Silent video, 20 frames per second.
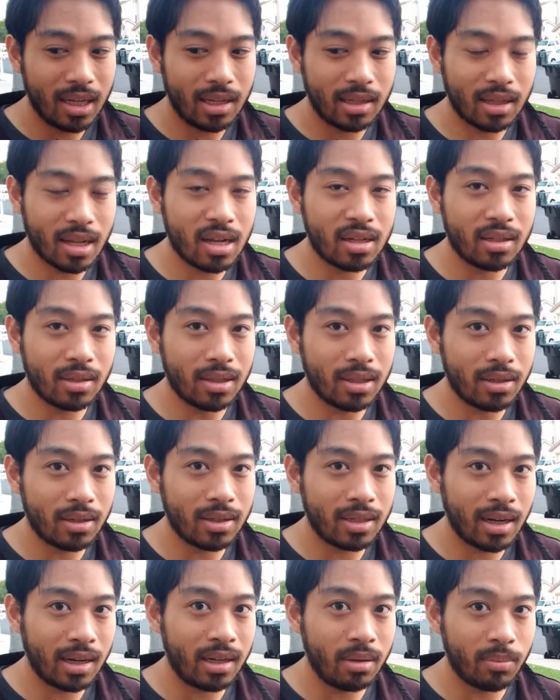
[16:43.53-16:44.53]
Lots of little
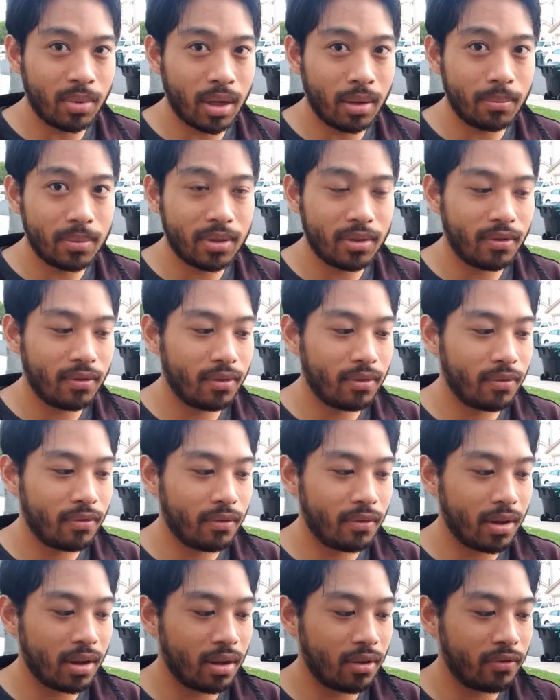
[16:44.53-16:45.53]
tiny bumps
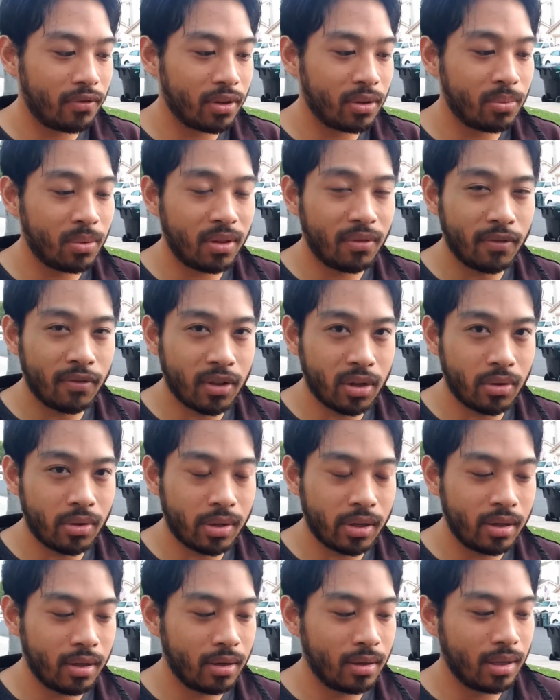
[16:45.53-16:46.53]
filled with
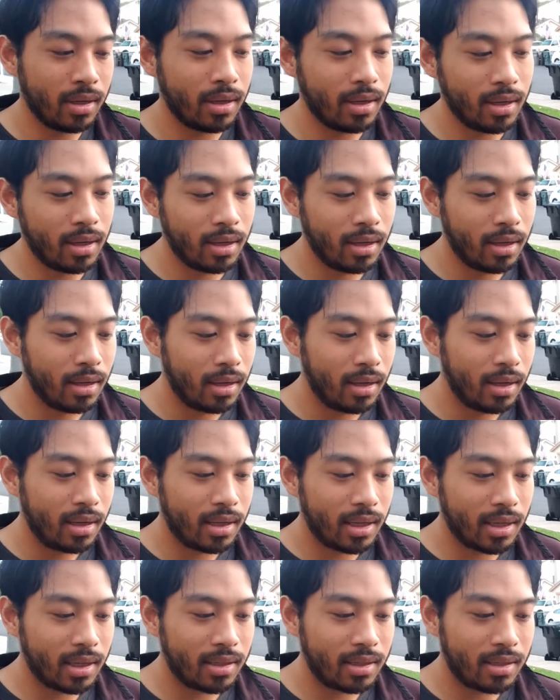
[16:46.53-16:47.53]
fluid,
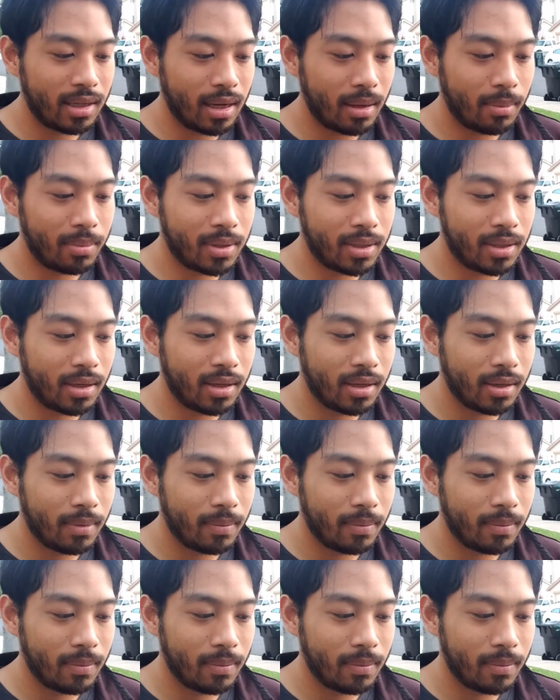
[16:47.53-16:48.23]
except,